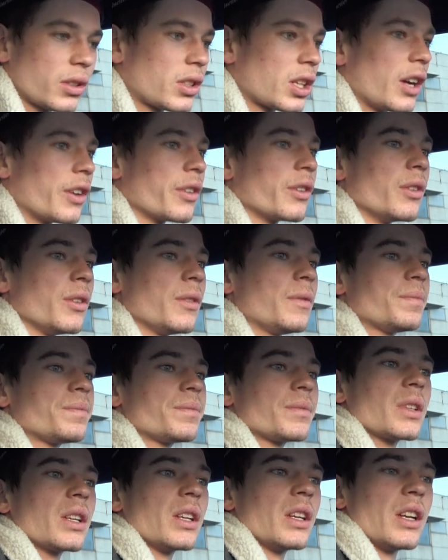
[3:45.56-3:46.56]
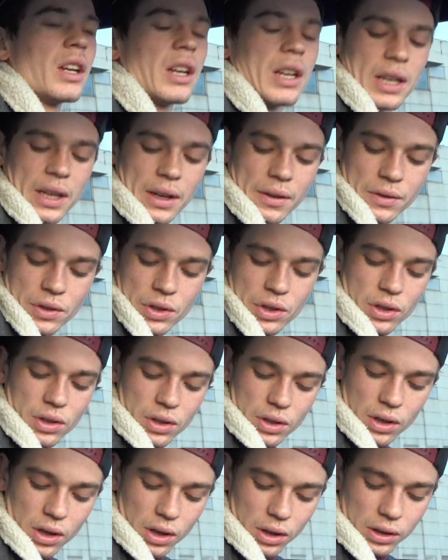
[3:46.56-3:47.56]
Tunnel. I've
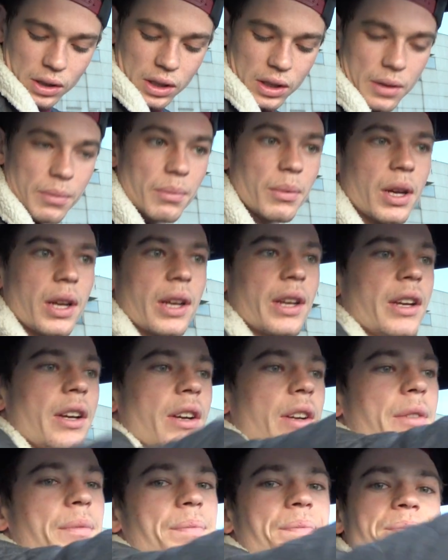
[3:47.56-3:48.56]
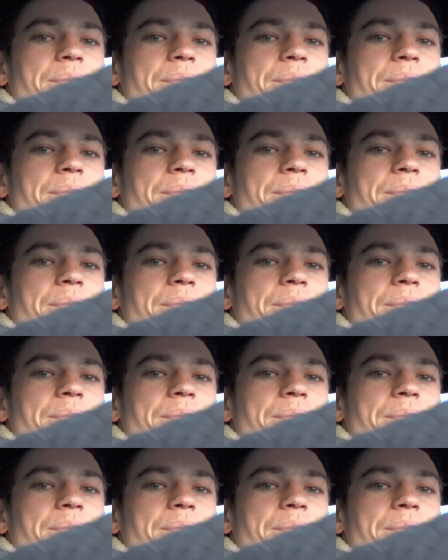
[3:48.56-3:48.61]
just gotten my